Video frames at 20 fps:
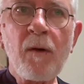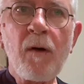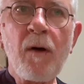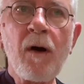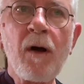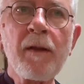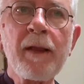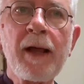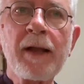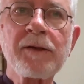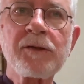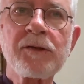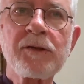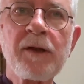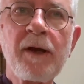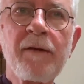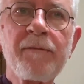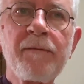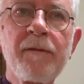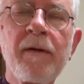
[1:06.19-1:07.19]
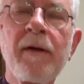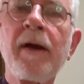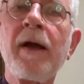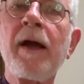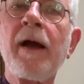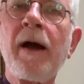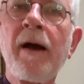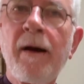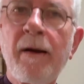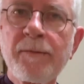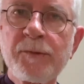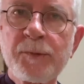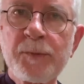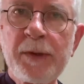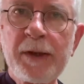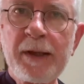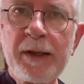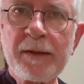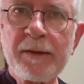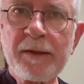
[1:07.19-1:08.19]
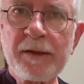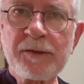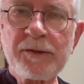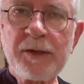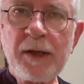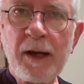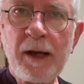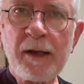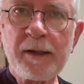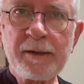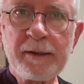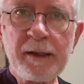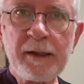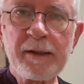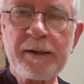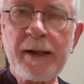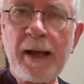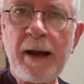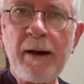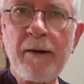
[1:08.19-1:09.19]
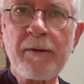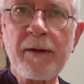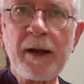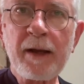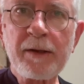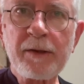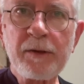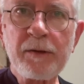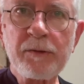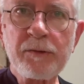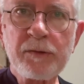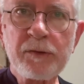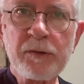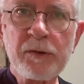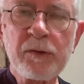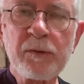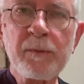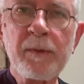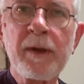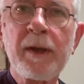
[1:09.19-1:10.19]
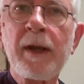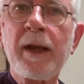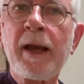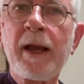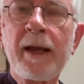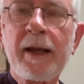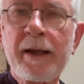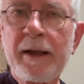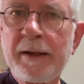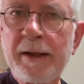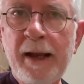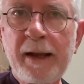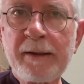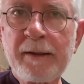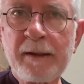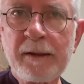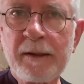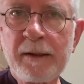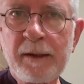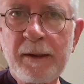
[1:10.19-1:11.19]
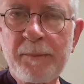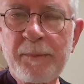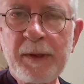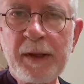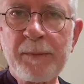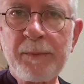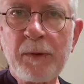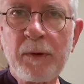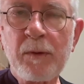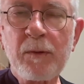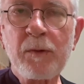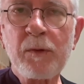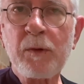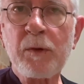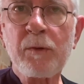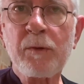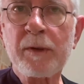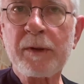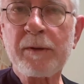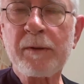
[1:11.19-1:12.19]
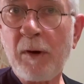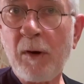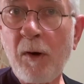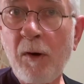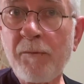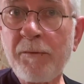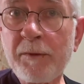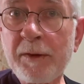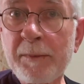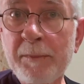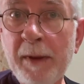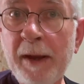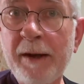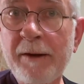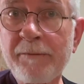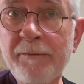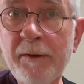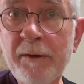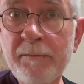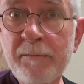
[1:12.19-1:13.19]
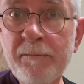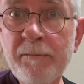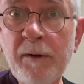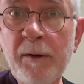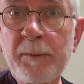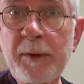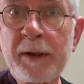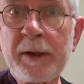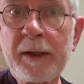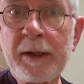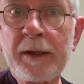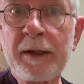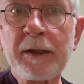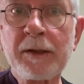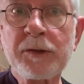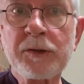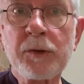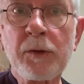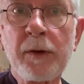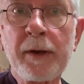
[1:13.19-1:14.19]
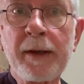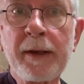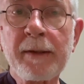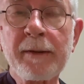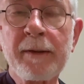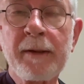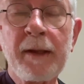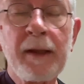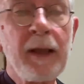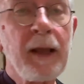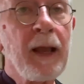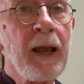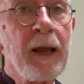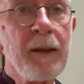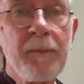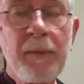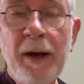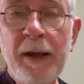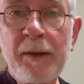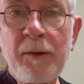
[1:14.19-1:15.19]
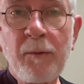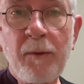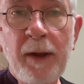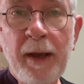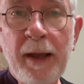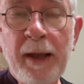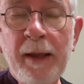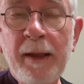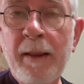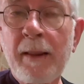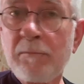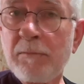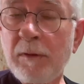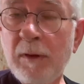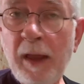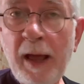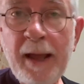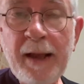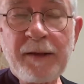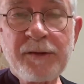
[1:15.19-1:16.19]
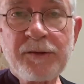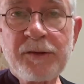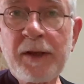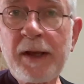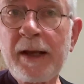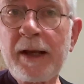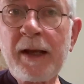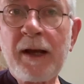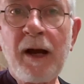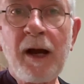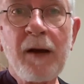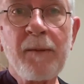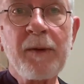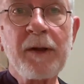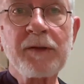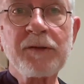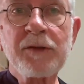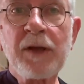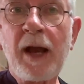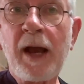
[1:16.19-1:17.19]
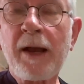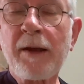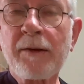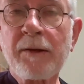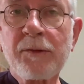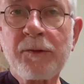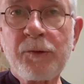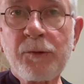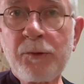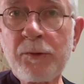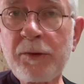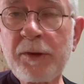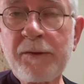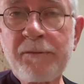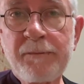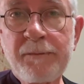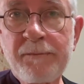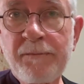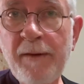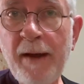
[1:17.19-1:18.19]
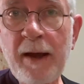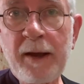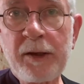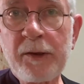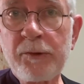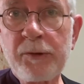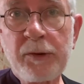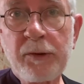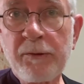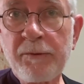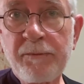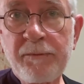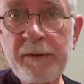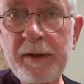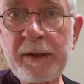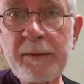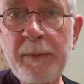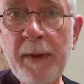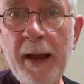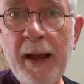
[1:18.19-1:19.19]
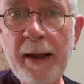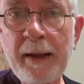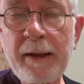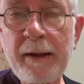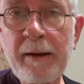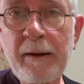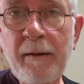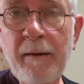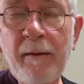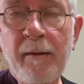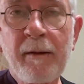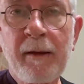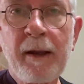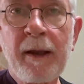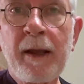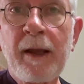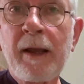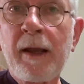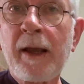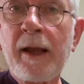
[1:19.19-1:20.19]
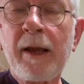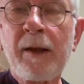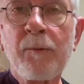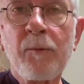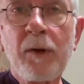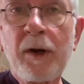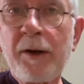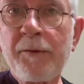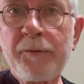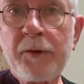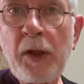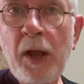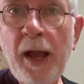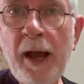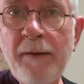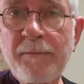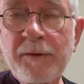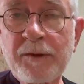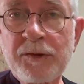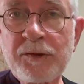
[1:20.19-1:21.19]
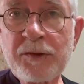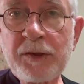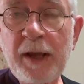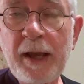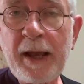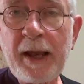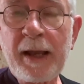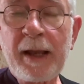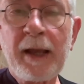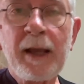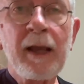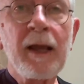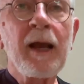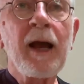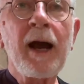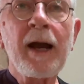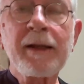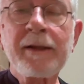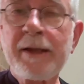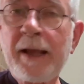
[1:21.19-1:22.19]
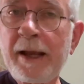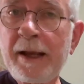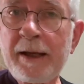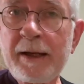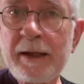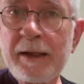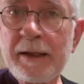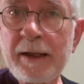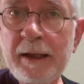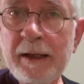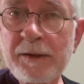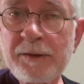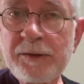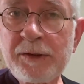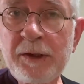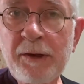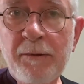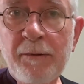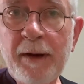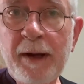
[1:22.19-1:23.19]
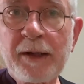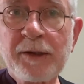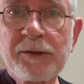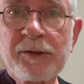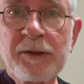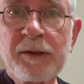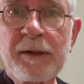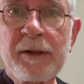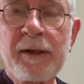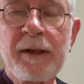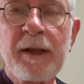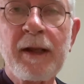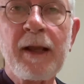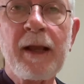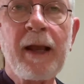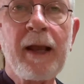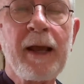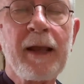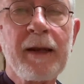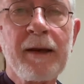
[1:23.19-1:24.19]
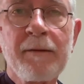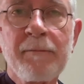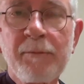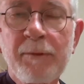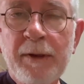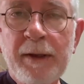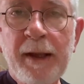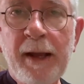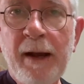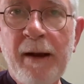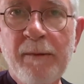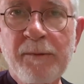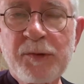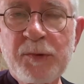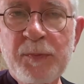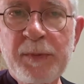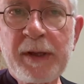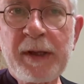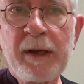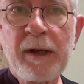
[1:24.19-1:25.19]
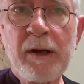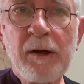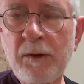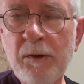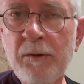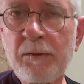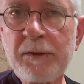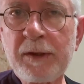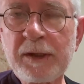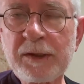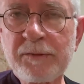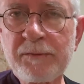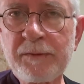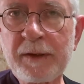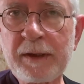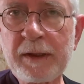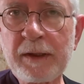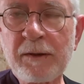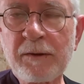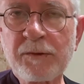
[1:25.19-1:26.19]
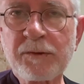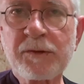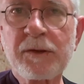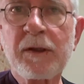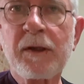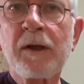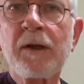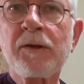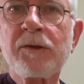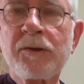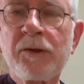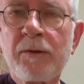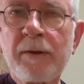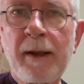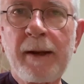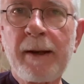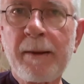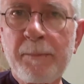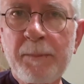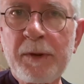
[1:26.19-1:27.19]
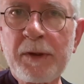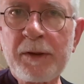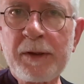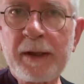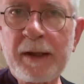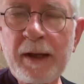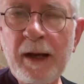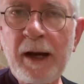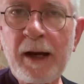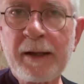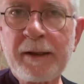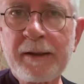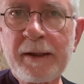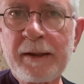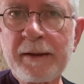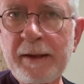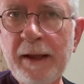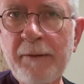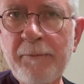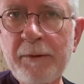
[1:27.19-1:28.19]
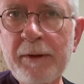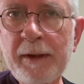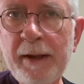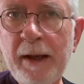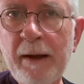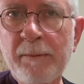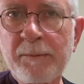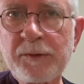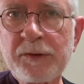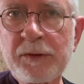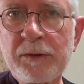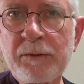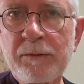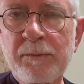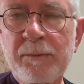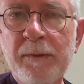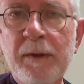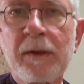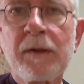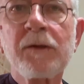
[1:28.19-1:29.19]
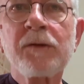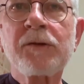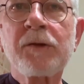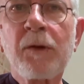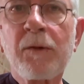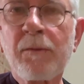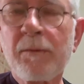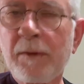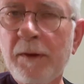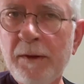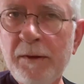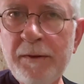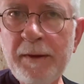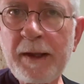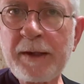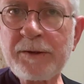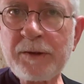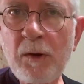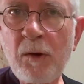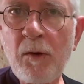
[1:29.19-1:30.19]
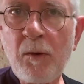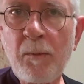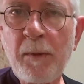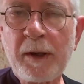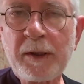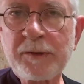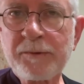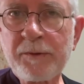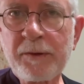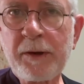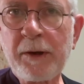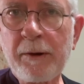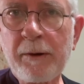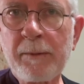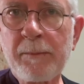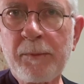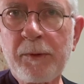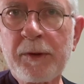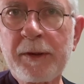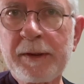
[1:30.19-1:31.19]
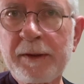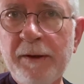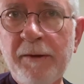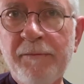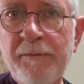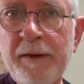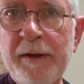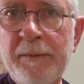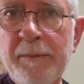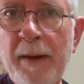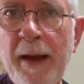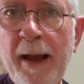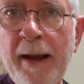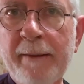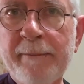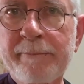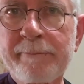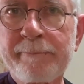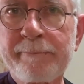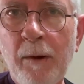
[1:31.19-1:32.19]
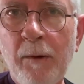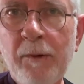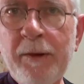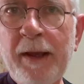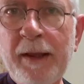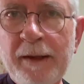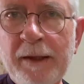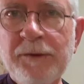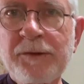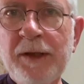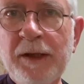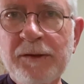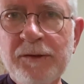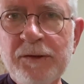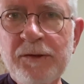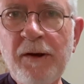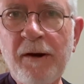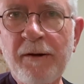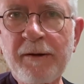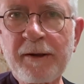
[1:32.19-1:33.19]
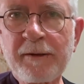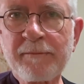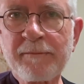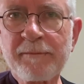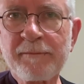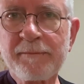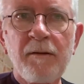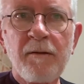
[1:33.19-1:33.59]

All that stuff helps me get this content out on YouTube and connected to the people who would hopefully benefit from it and enjoy it. And by the way, likes and comments, I truly value your feedback here. And whatever you have to say, I take it into consideration, and it really helps me hone these videos so that I'm building content that really helps you. So thanks a whole bunch for your input and your feedback. Okay, let's get started.